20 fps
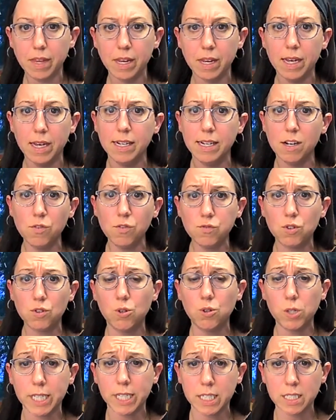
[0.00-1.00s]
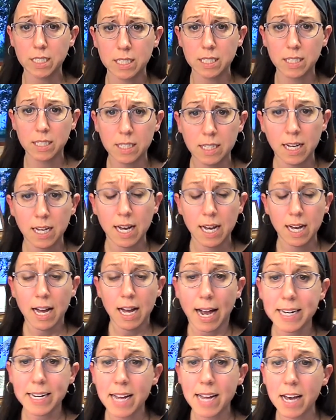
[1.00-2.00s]
Now, of course,
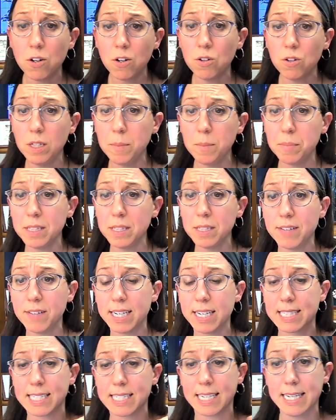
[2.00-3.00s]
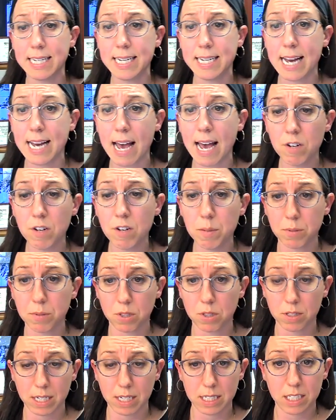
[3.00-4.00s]
I not only believe that it's inevitable
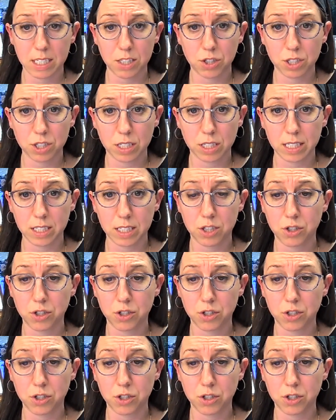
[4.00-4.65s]
that teachers need to do